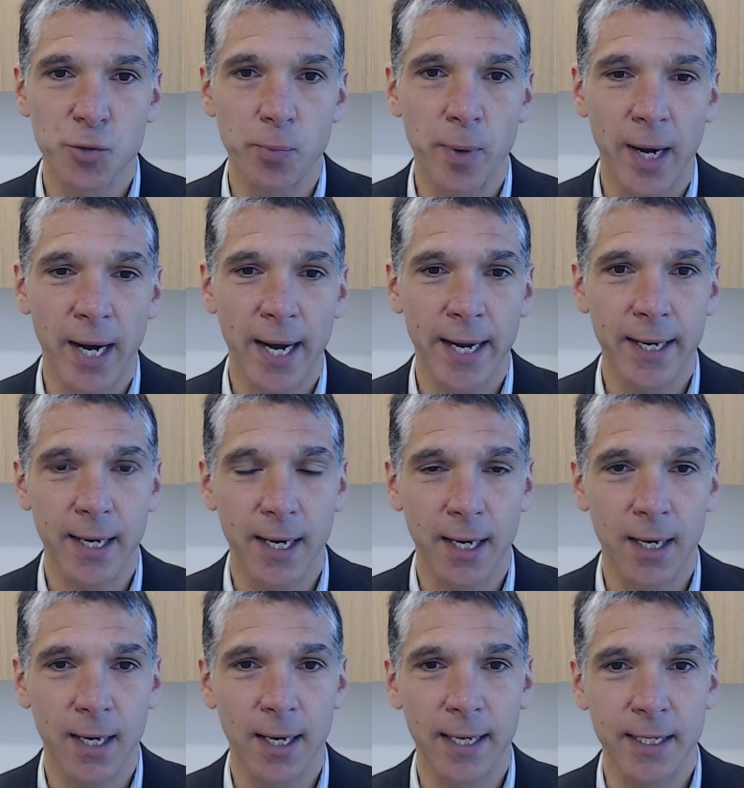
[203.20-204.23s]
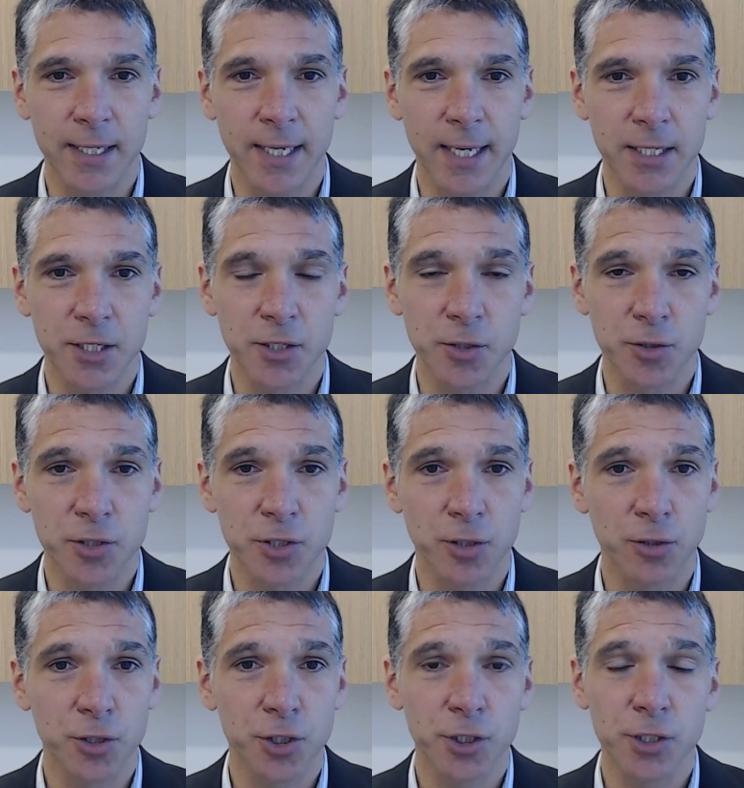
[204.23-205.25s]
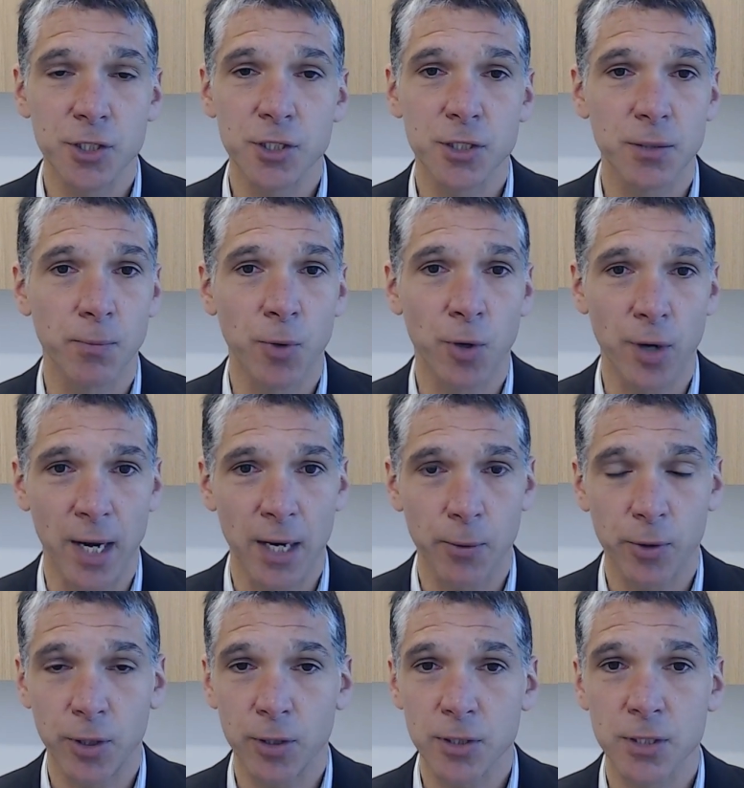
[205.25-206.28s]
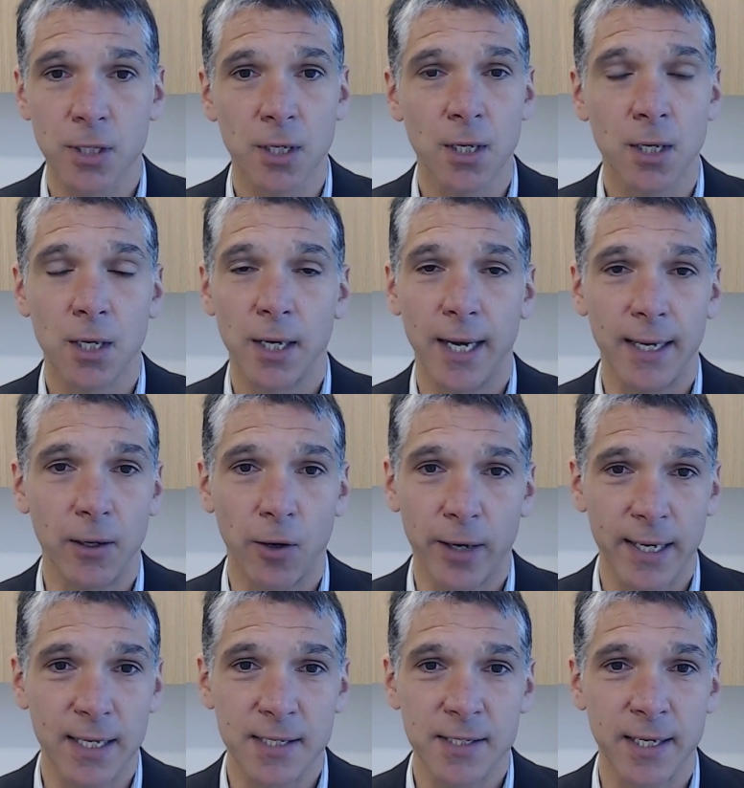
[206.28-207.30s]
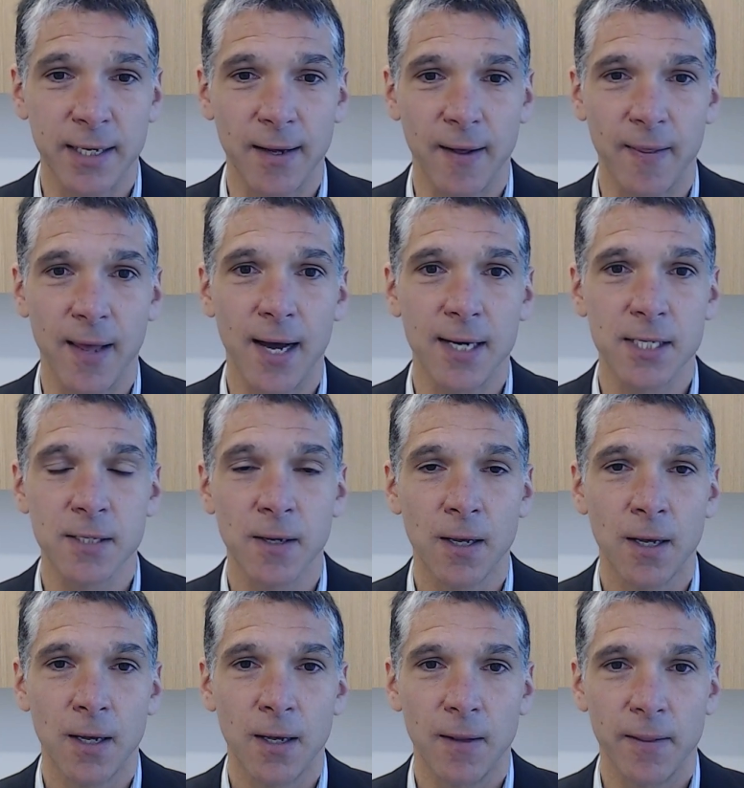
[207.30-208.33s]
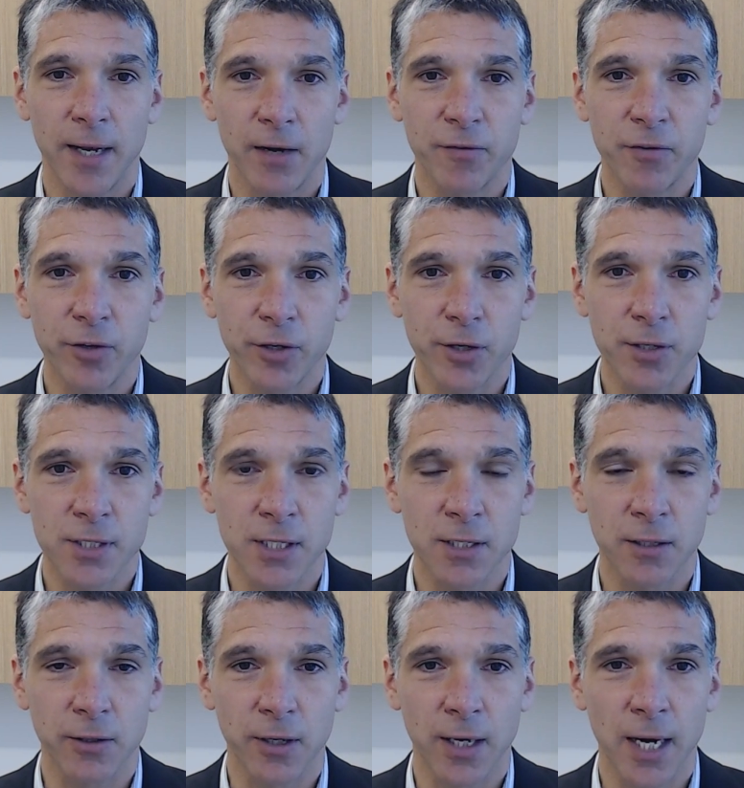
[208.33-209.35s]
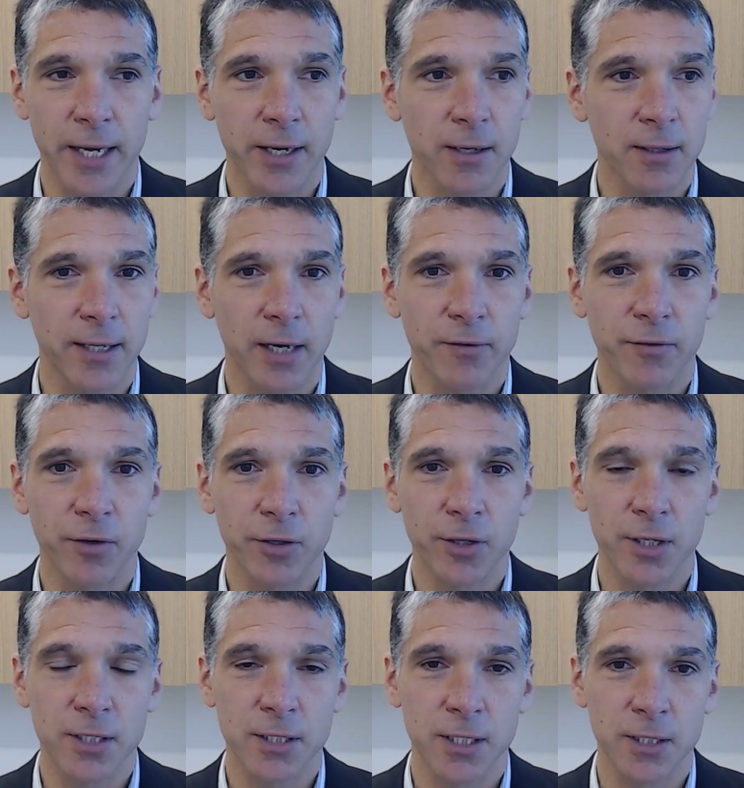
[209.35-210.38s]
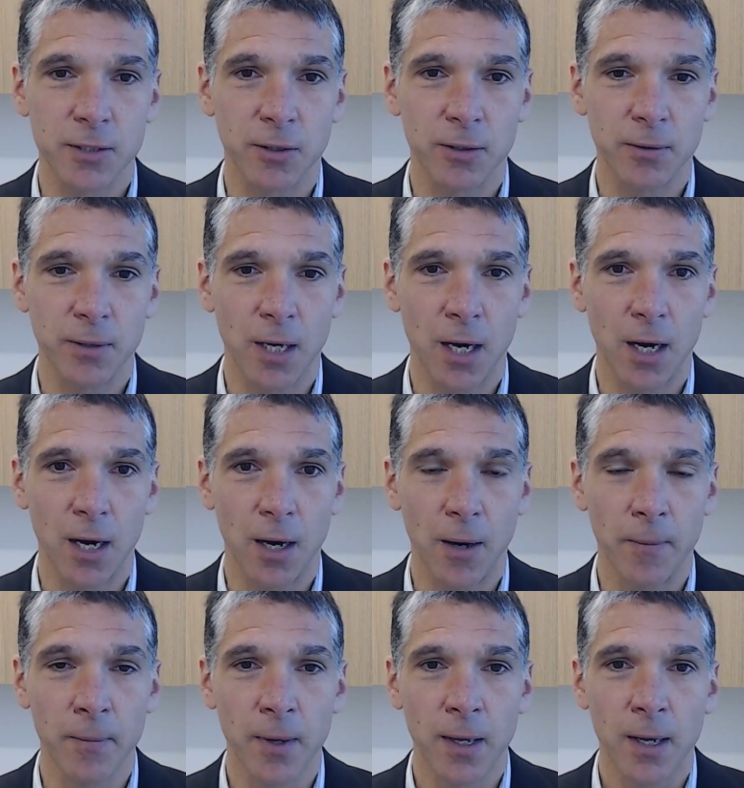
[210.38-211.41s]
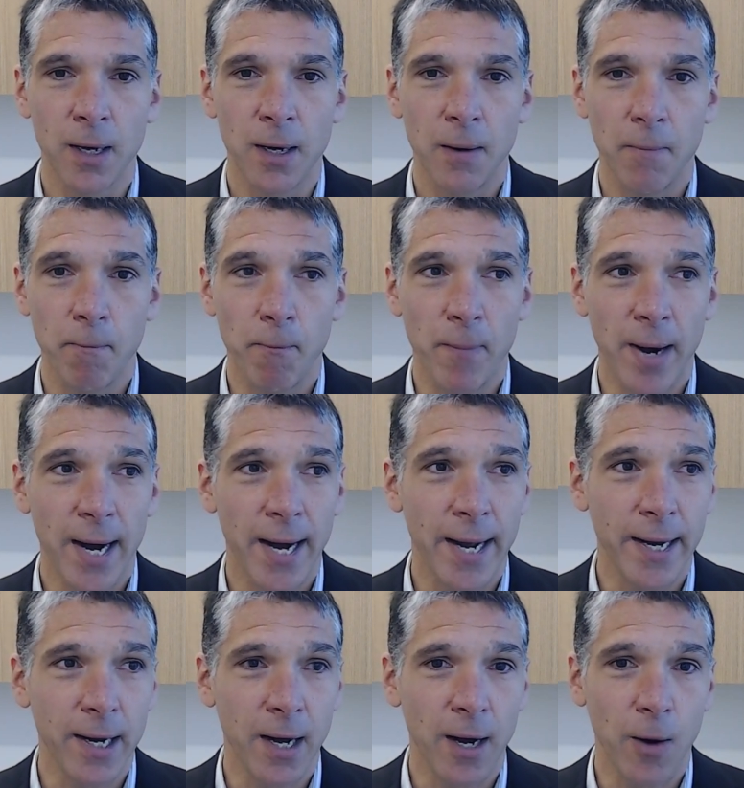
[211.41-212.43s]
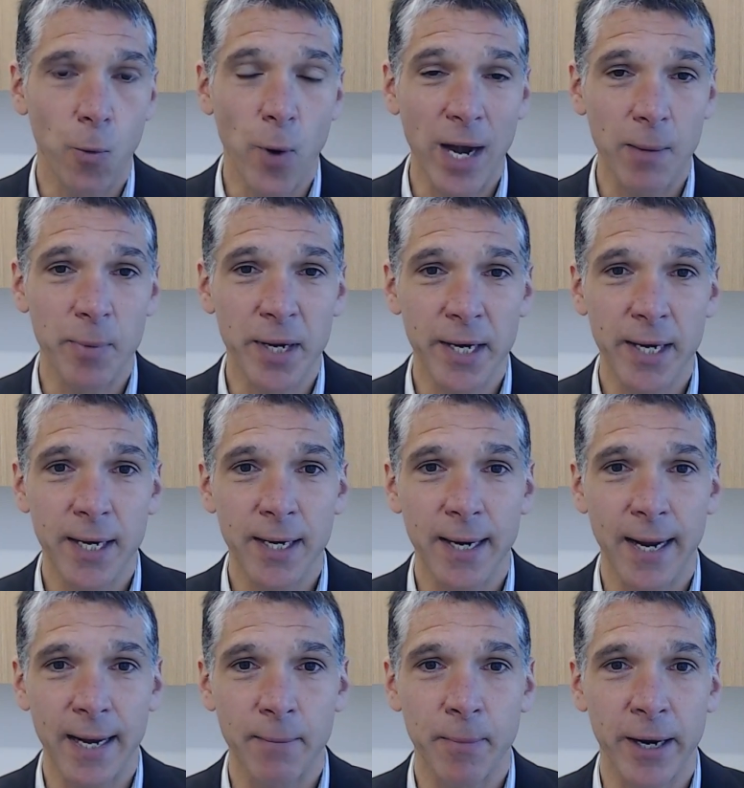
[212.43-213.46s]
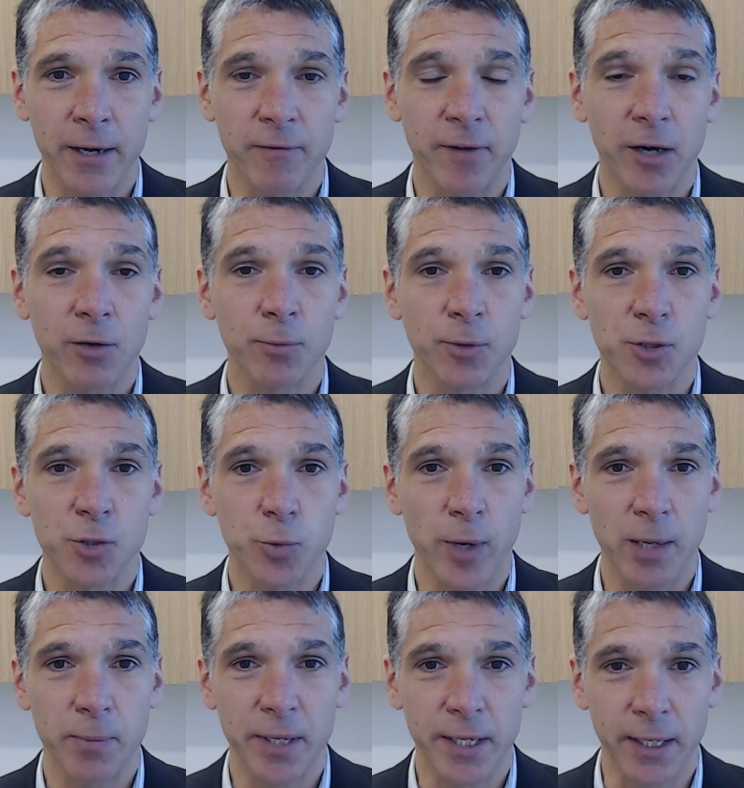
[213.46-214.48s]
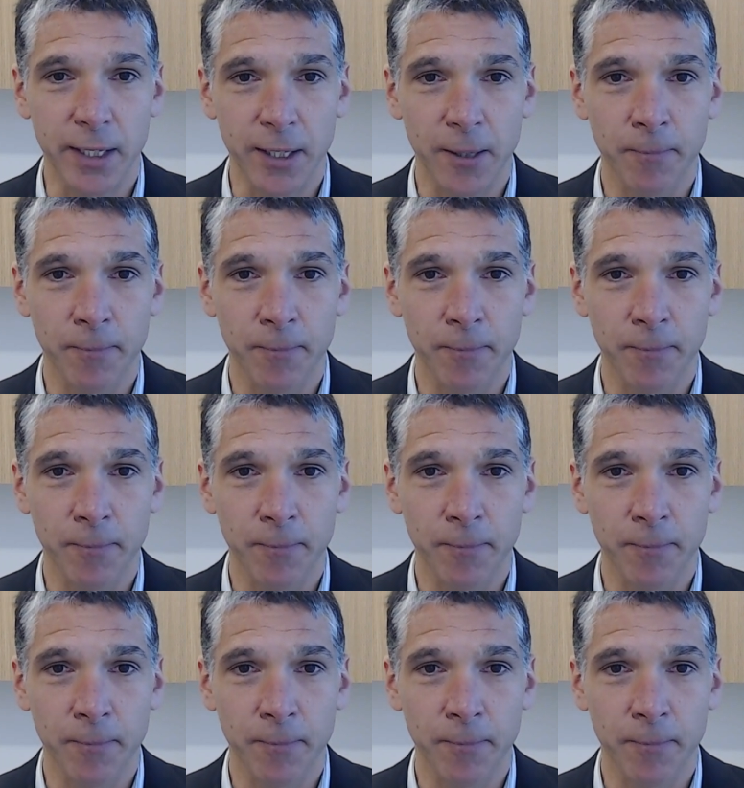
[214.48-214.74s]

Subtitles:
buy and get new solutions, more hours, or anything like that. Their focus is on the client. Their focus is on my well-being and my environment well-being.